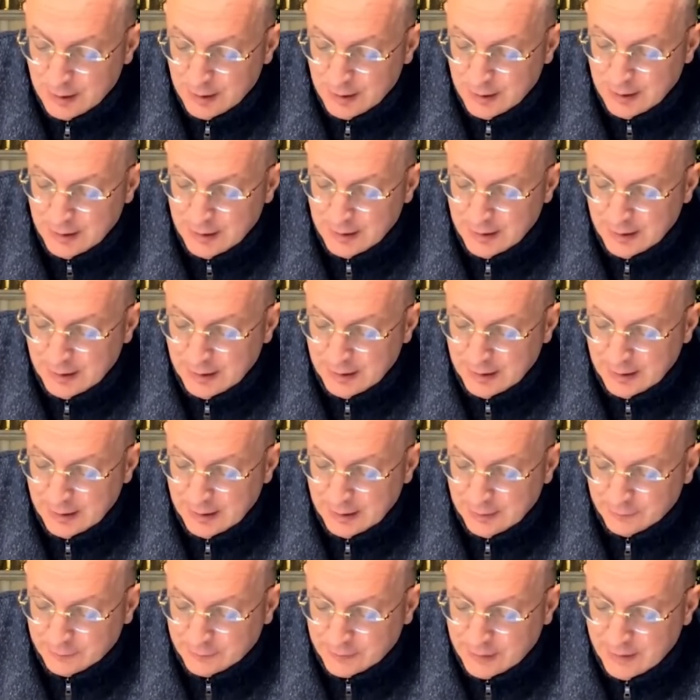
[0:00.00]
And in short,
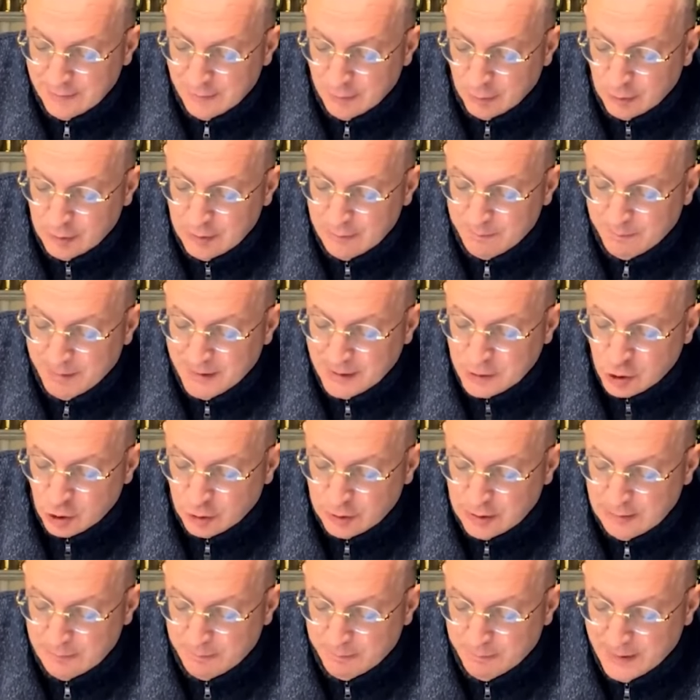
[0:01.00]
dear children, this is the
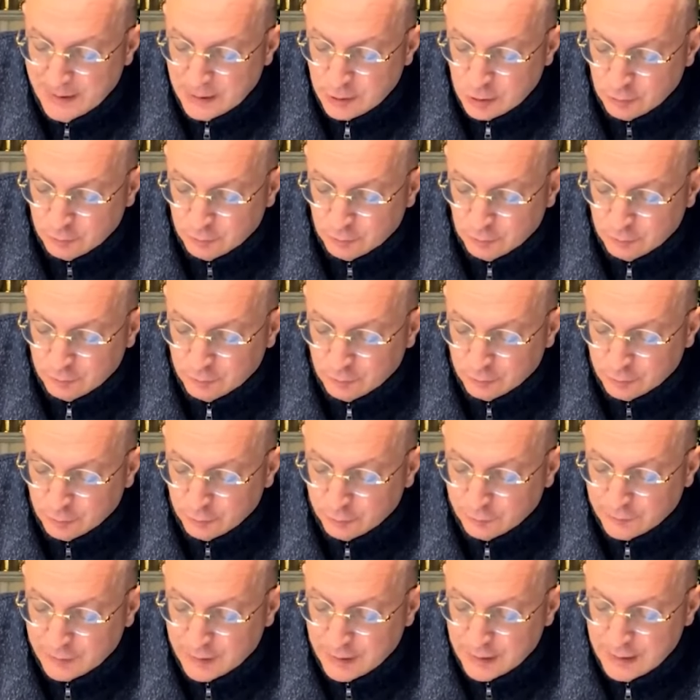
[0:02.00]
situation.
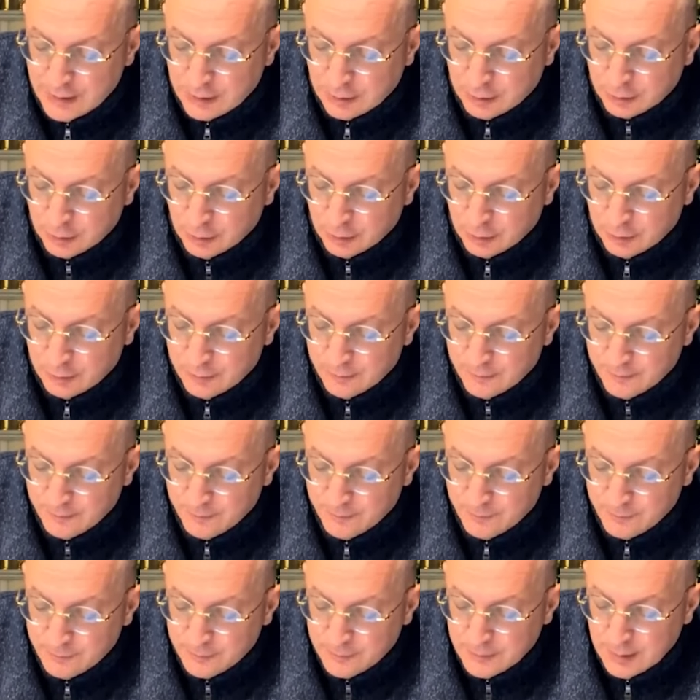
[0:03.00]
Official Catholicism is
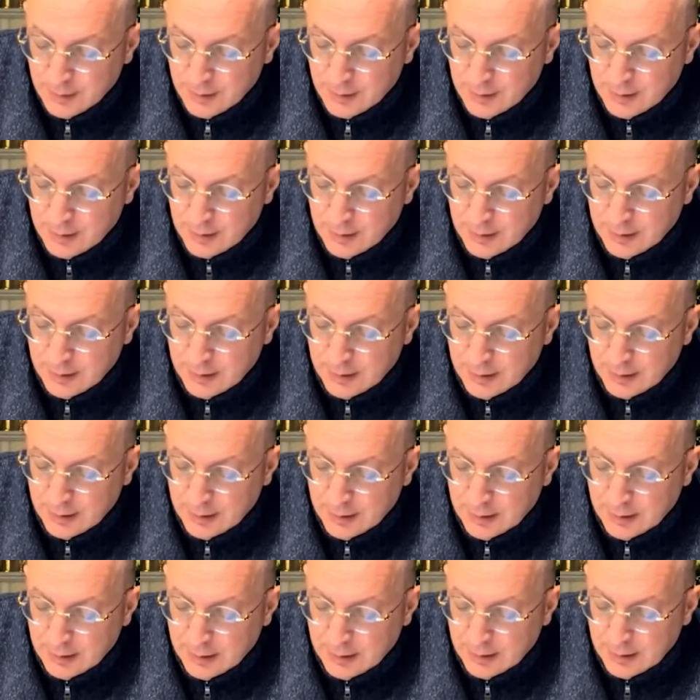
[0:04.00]
now on the verge of
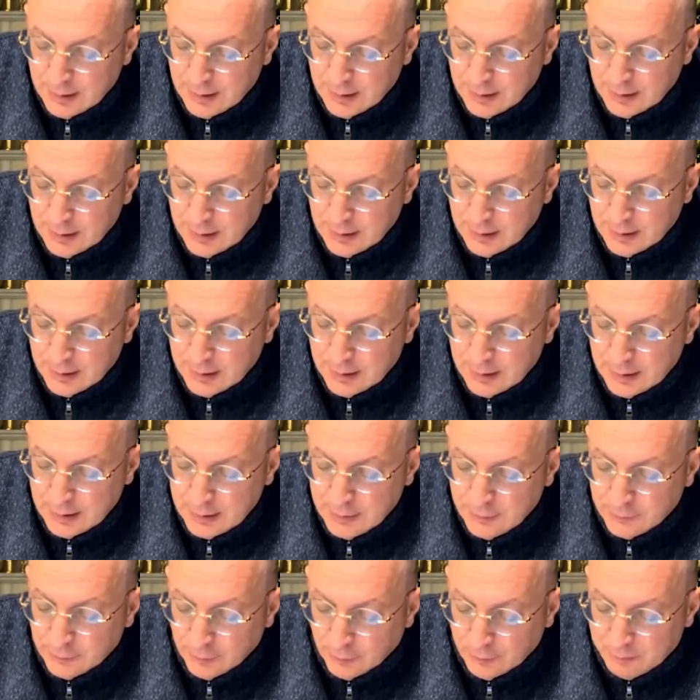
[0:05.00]
collapse.
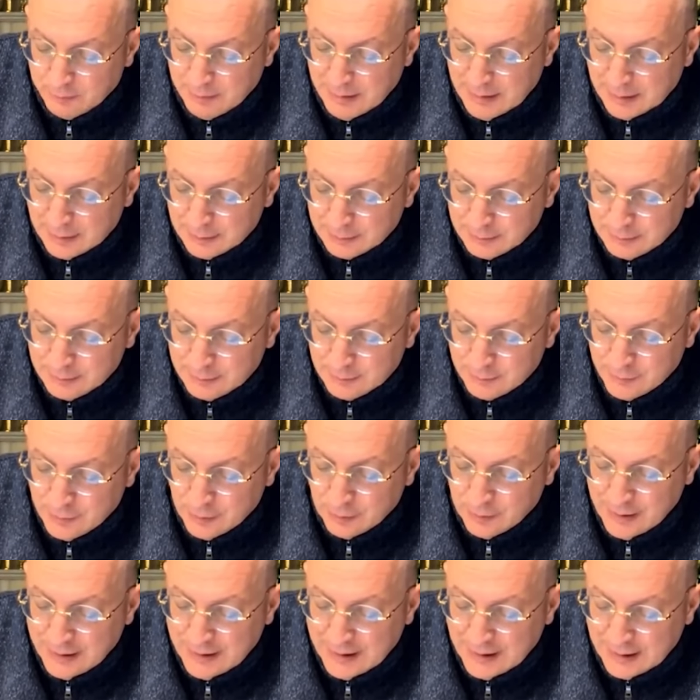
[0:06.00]
There is
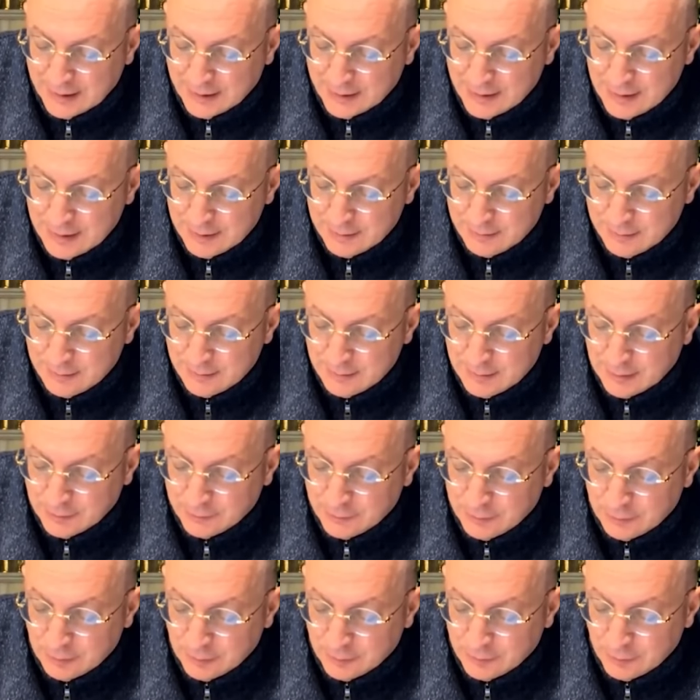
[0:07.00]
total
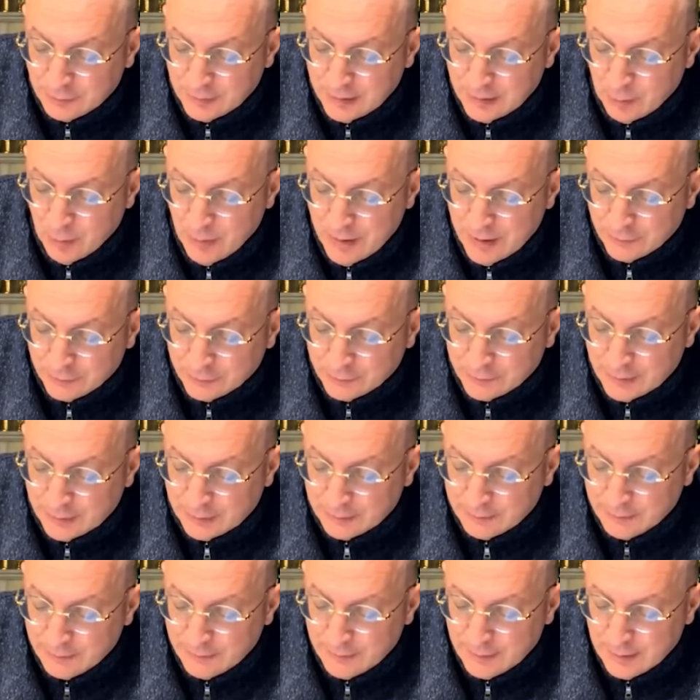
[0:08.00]
chaos. There is no other
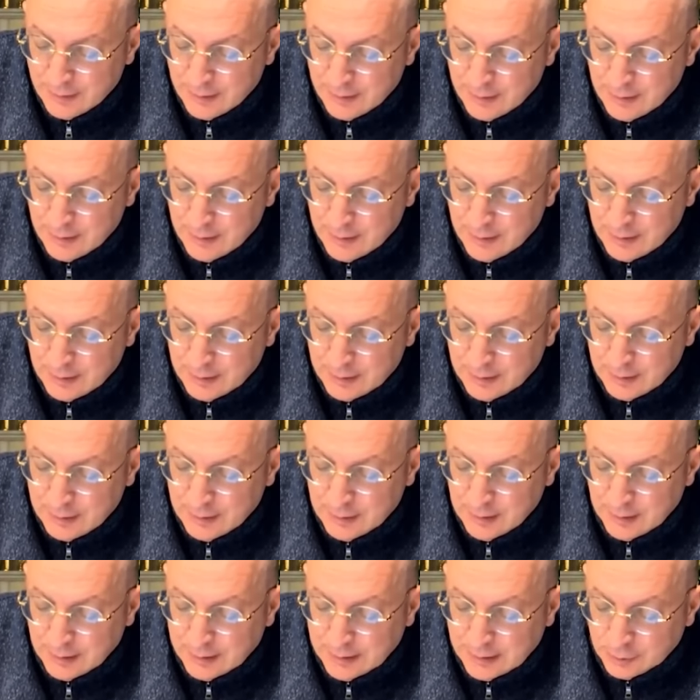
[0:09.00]
alternative.
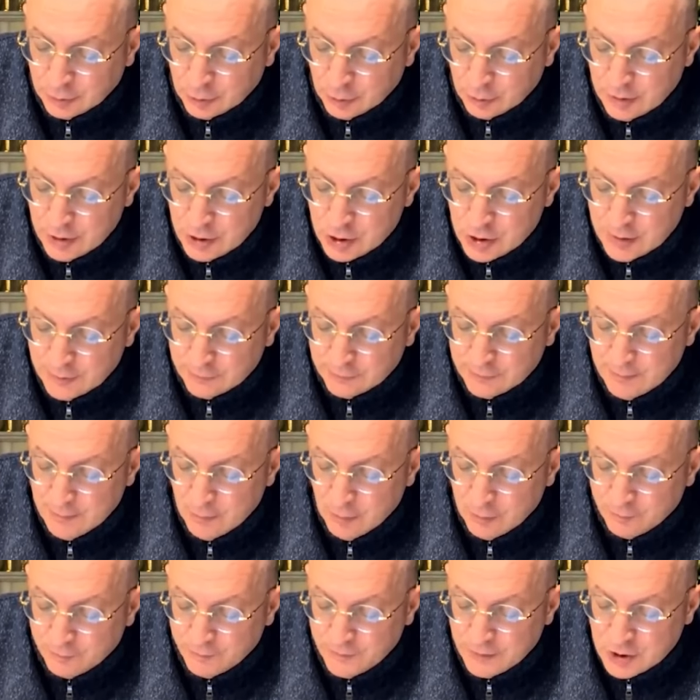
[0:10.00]
It is what Our Lady
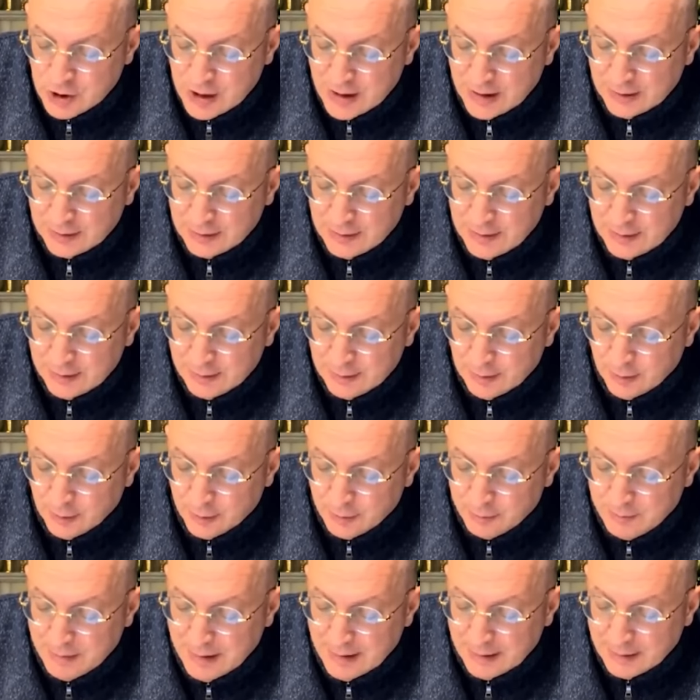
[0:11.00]
foresaw. The prophecies are
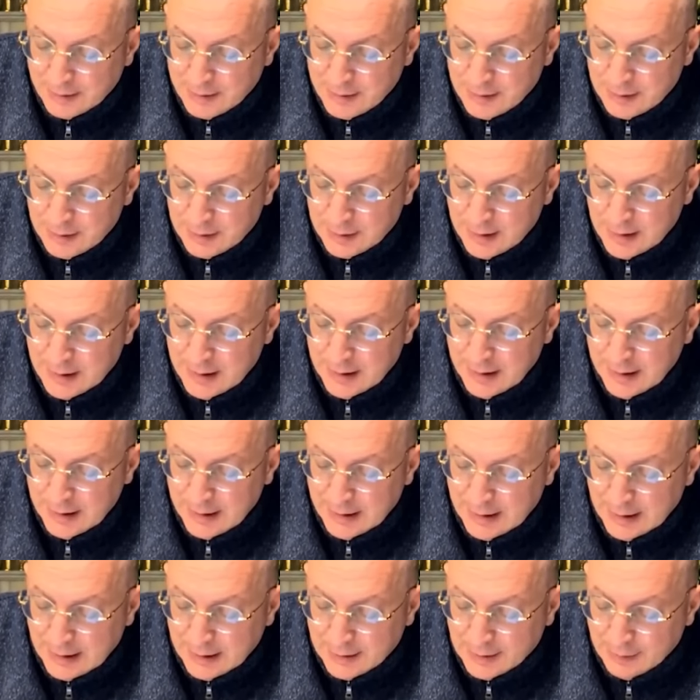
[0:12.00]
being fulfilled. The
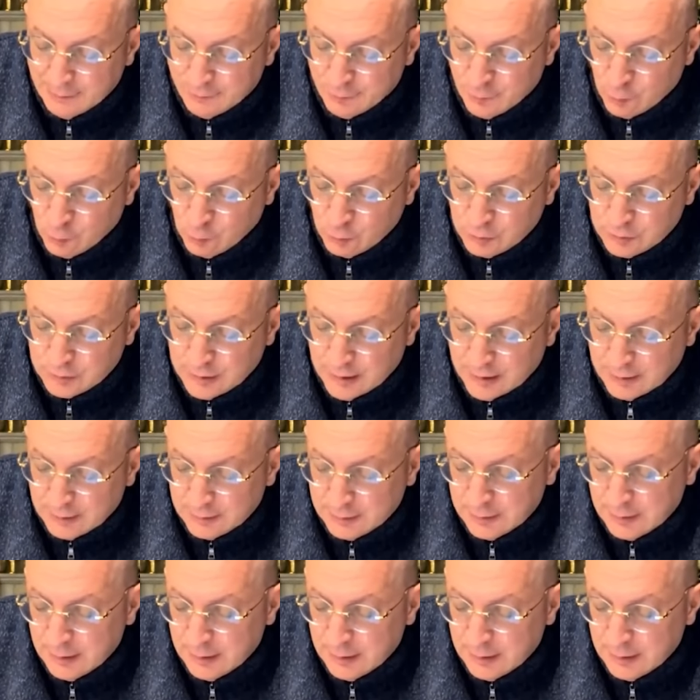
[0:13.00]
boat is sinking,